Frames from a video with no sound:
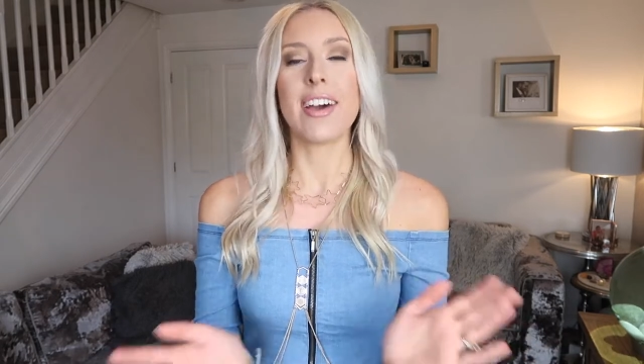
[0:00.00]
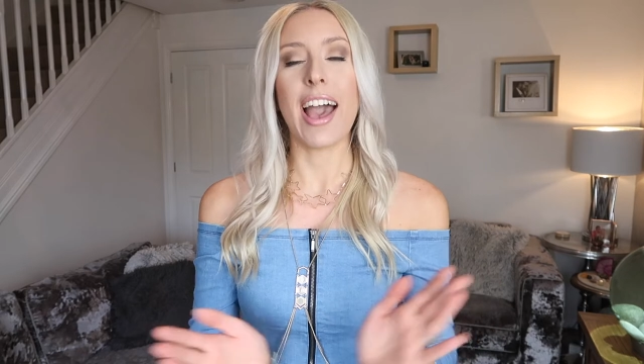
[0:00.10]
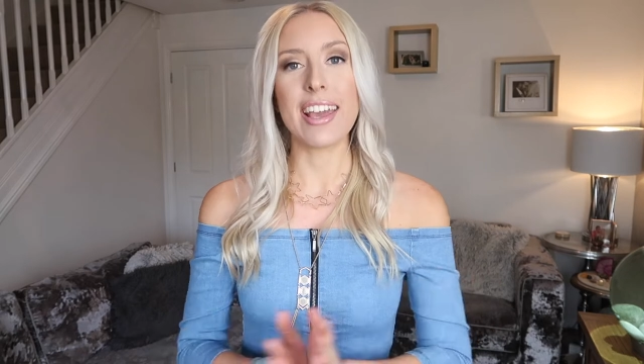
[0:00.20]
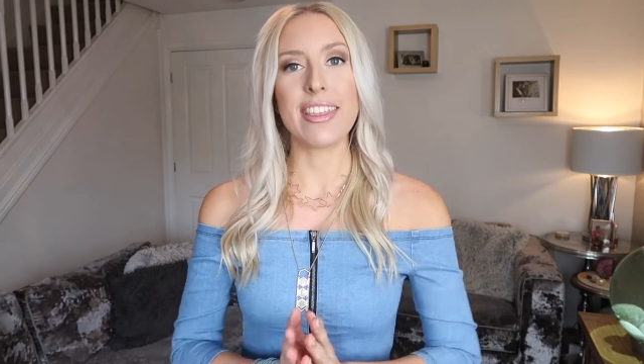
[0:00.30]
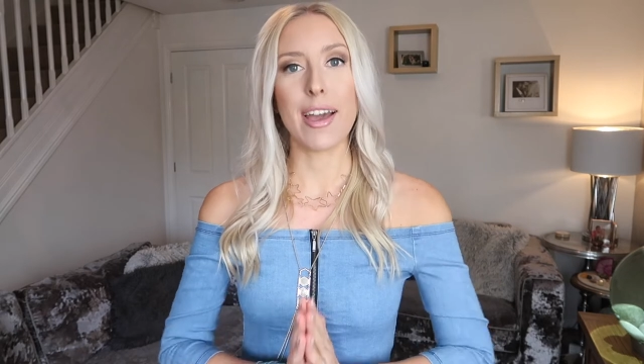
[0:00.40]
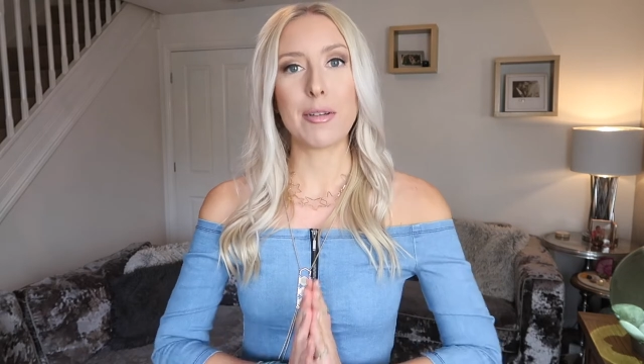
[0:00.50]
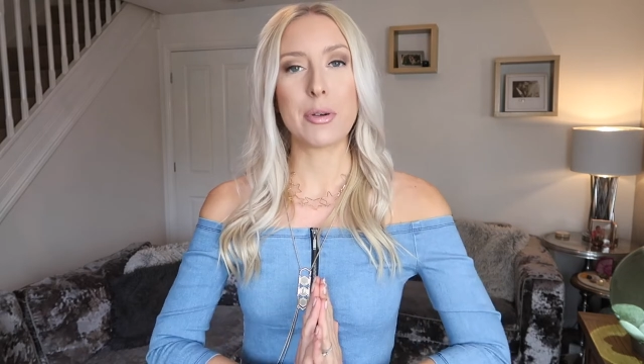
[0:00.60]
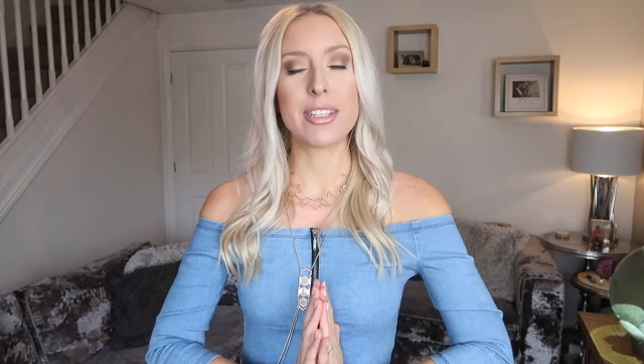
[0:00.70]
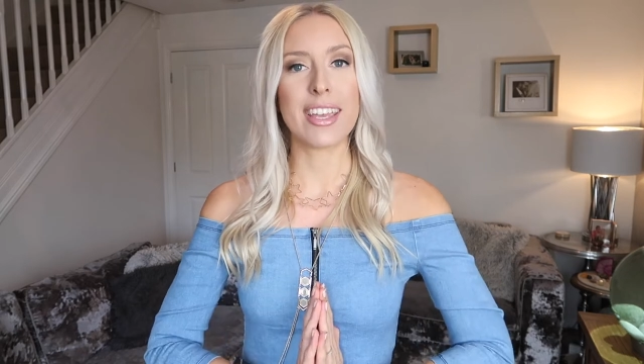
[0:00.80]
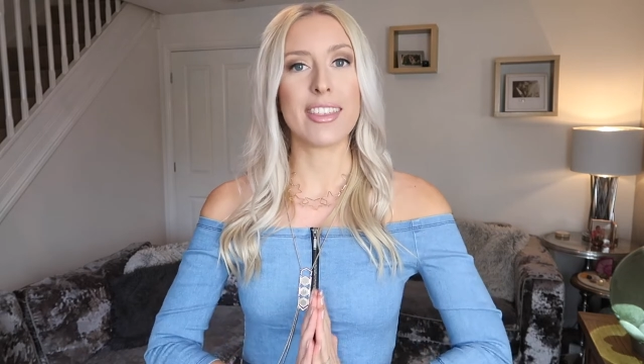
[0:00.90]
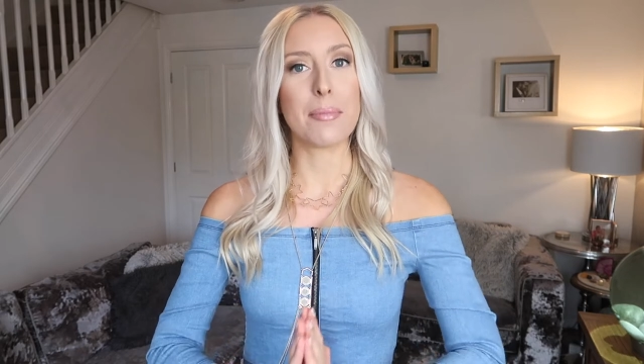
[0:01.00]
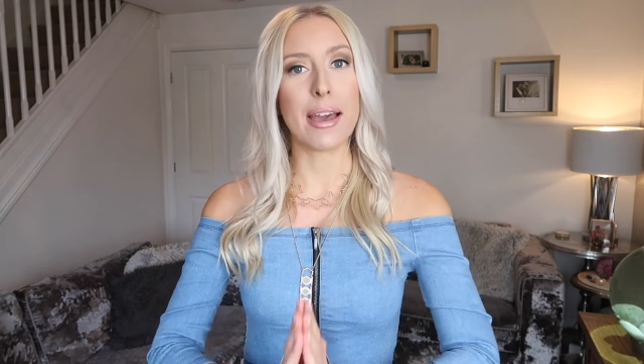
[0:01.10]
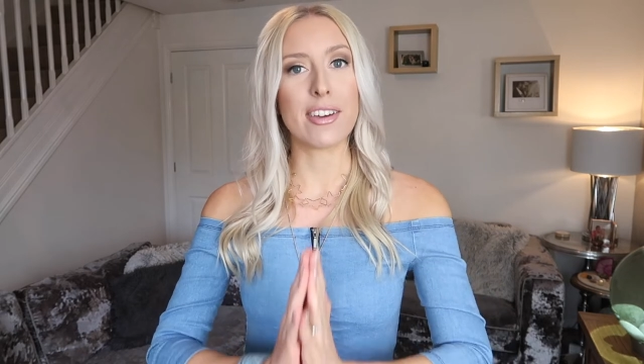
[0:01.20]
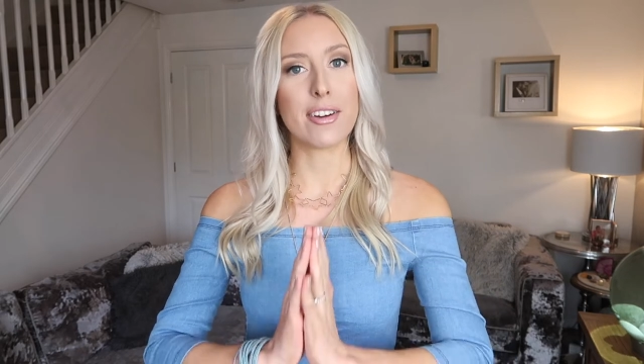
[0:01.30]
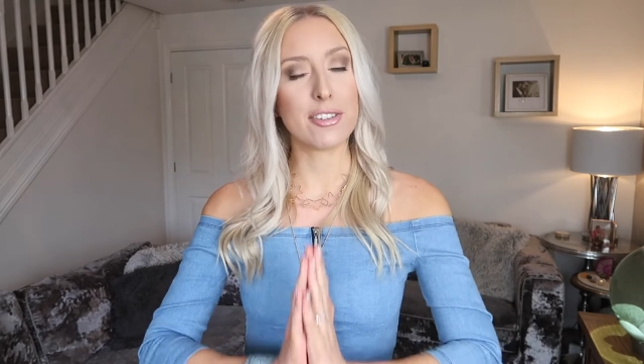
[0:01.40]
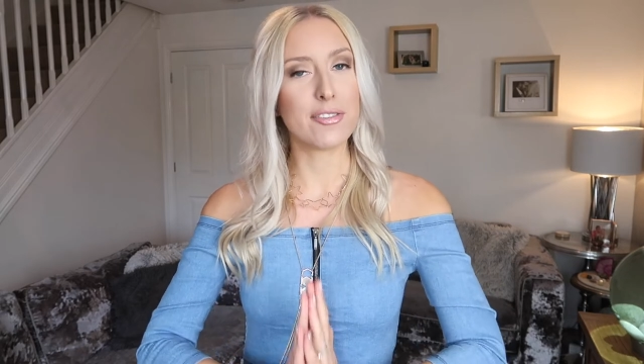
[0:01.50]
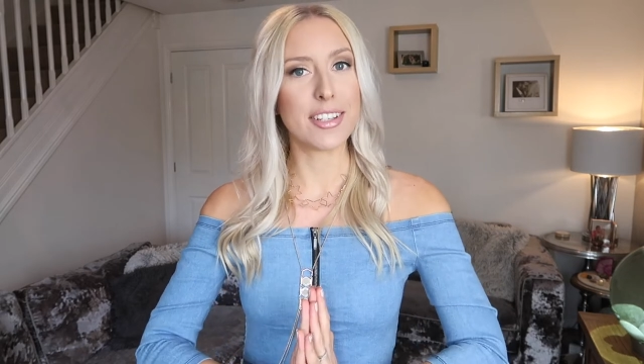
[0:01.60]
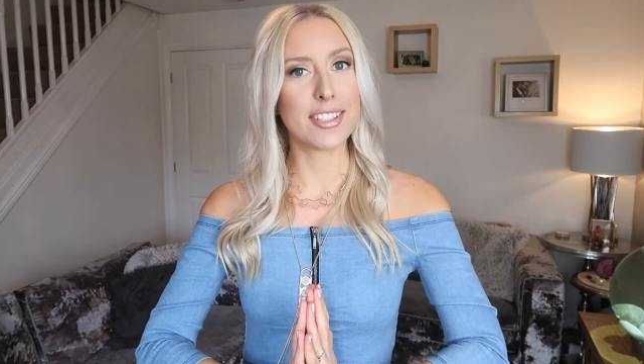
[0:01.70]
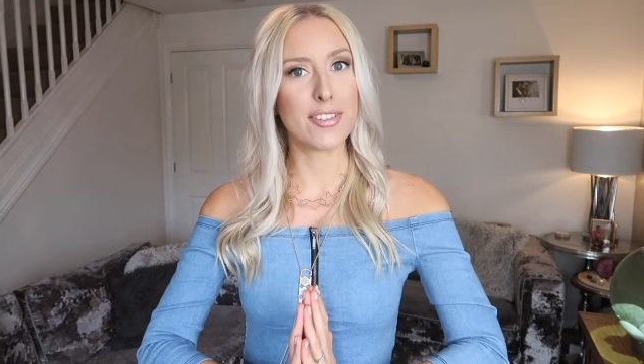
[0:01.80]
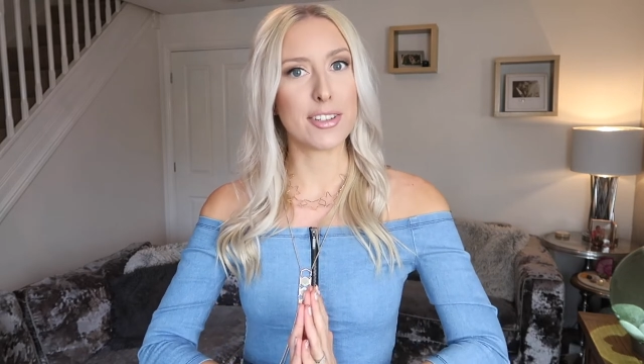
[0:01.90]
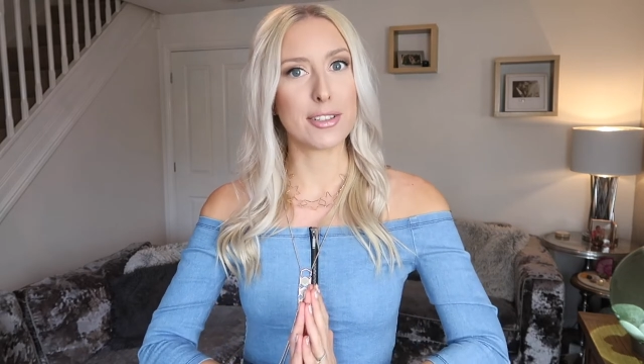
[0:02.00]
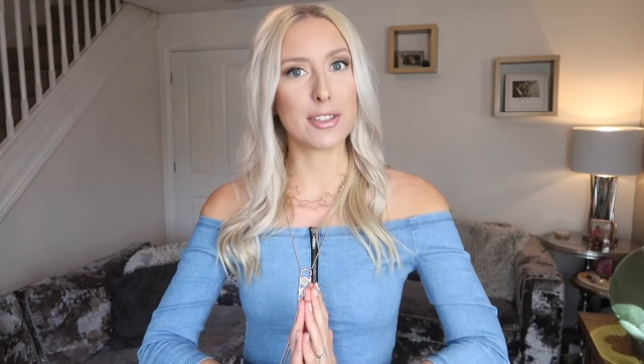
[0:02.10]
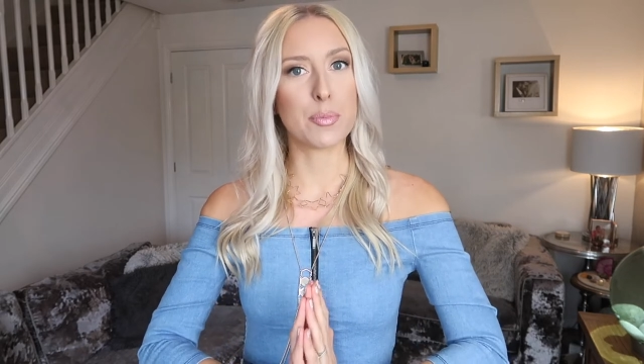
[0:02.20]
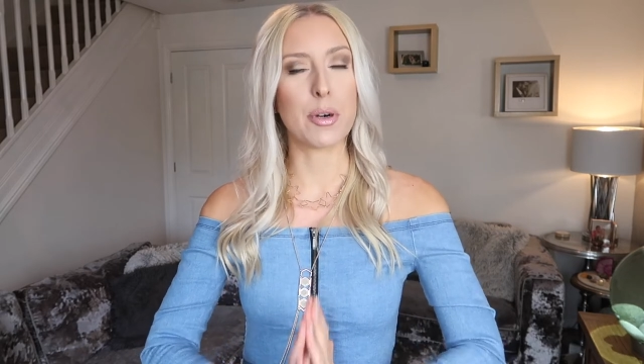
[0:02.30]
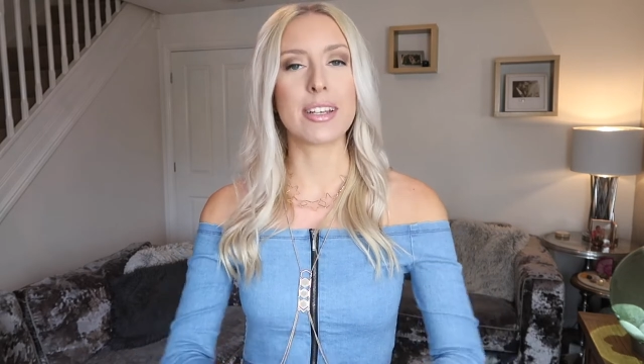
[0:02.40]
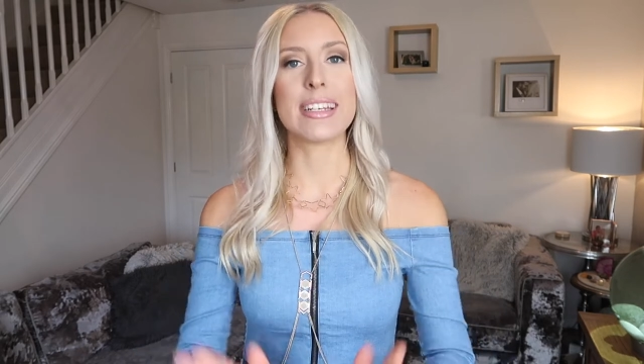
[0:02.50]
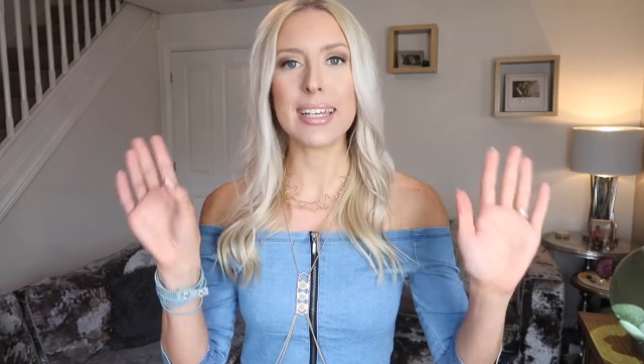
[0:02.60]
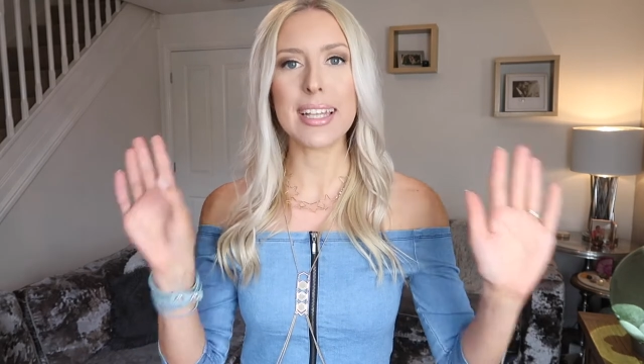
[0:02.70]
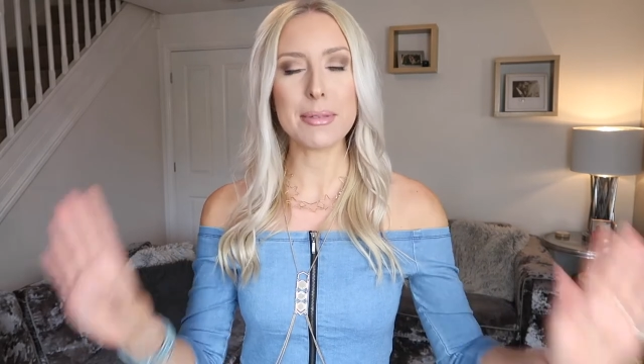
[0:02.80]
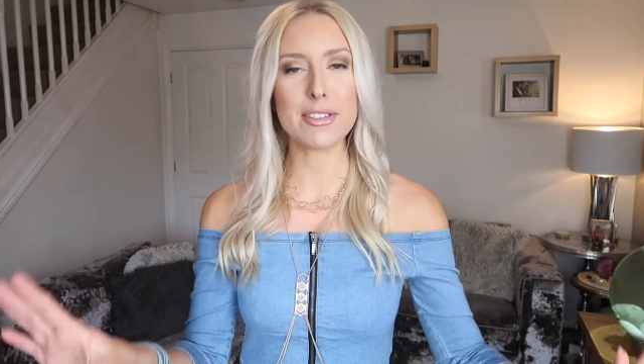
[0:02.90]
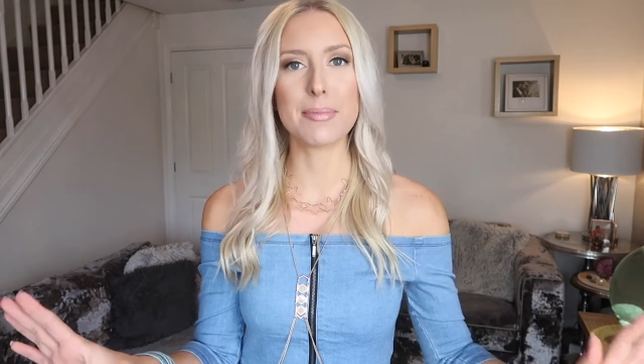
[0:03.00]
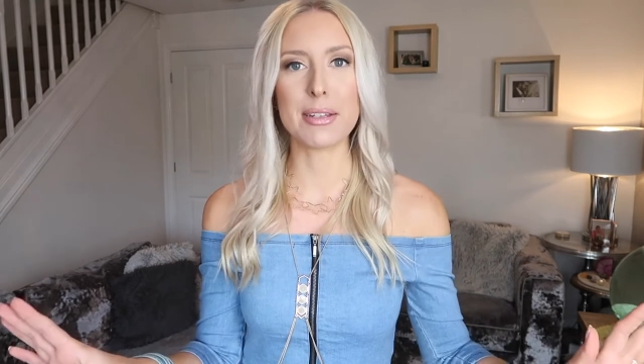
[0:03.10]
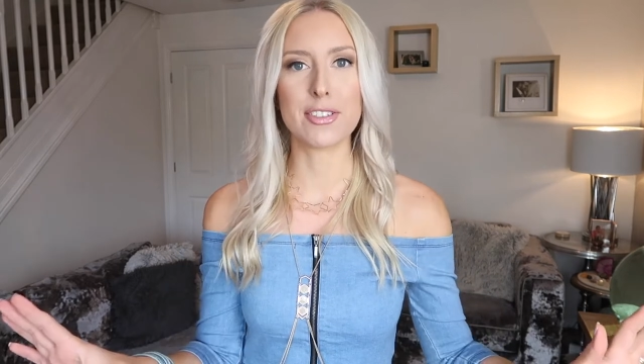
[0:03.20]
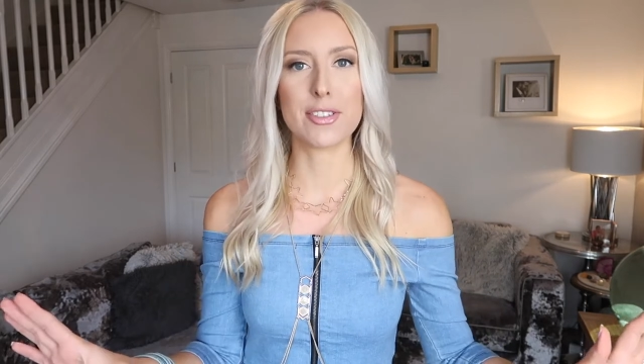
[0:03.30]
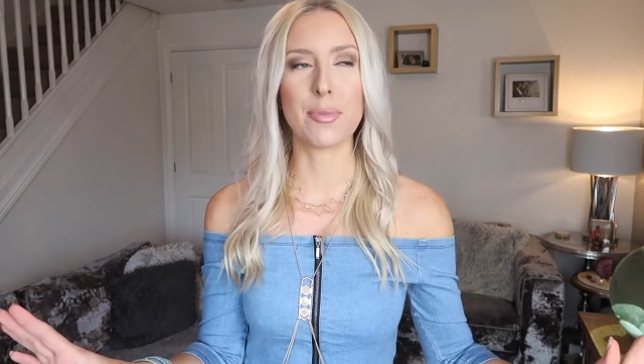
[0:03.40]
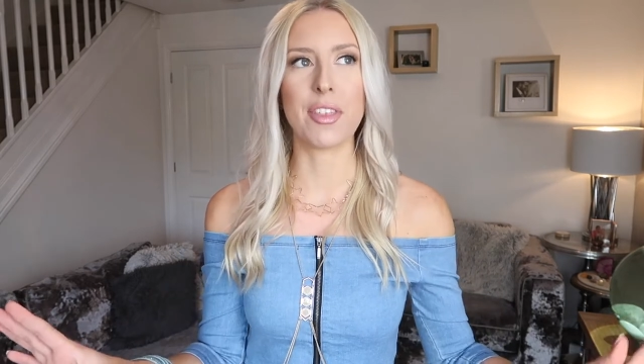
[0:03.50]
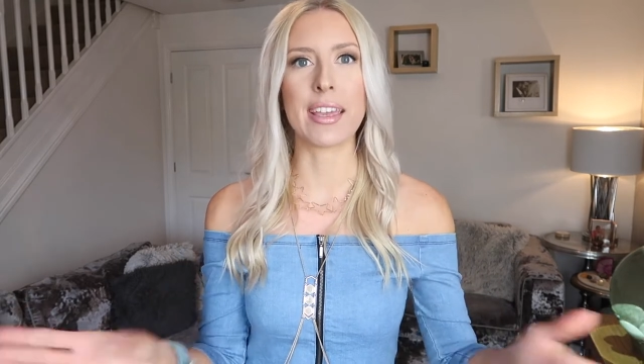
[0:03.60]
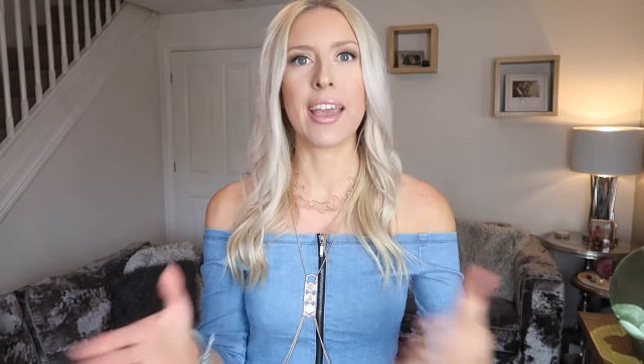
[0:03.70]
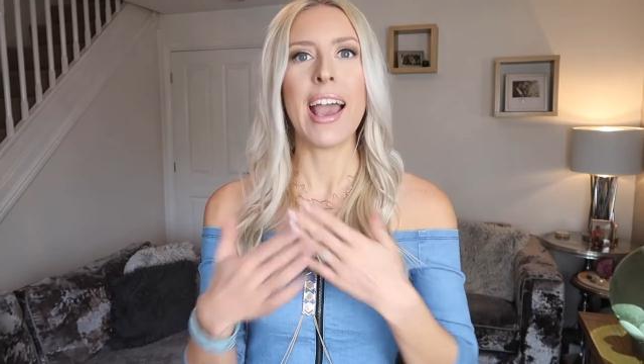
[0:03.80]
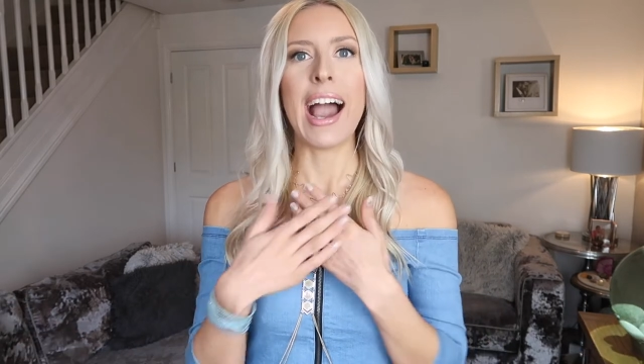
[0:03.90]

So I thought I'd put together my own festival lookbook. Now let me just mention something.